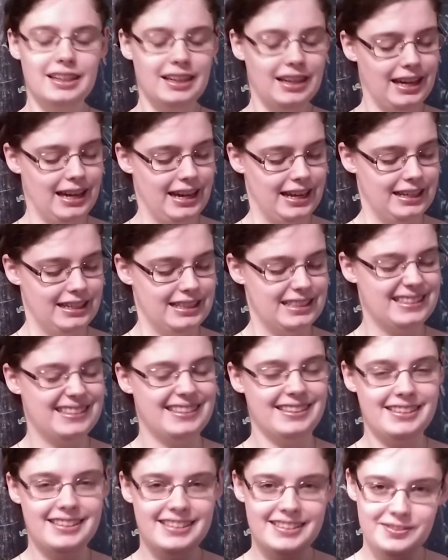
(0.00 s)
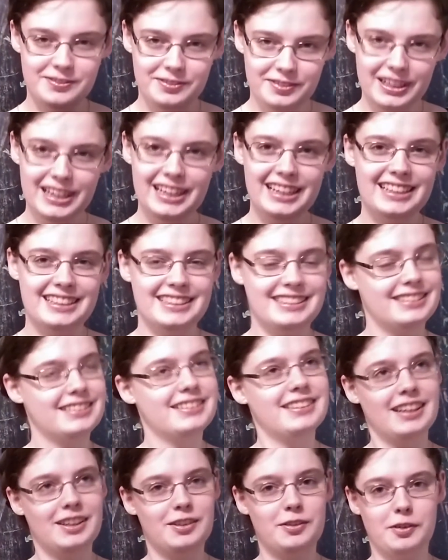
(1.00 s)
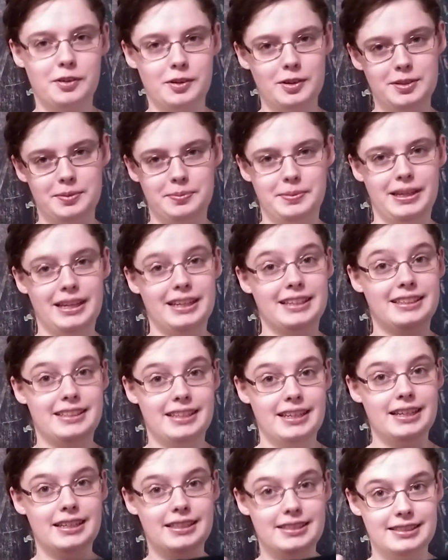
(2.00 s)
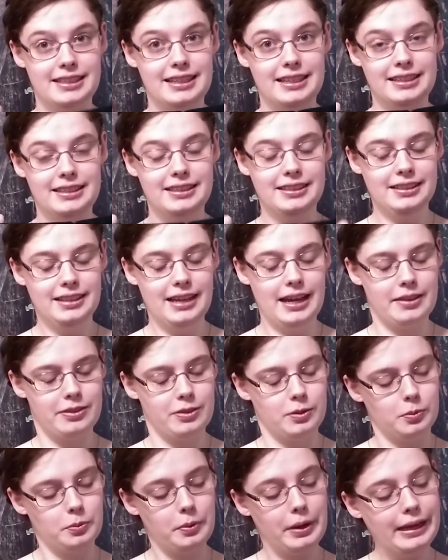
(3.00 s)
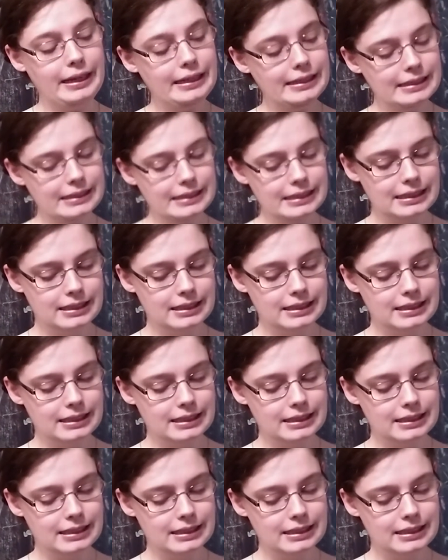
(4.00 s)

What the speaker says: and it really annoys me and digs in at the waist.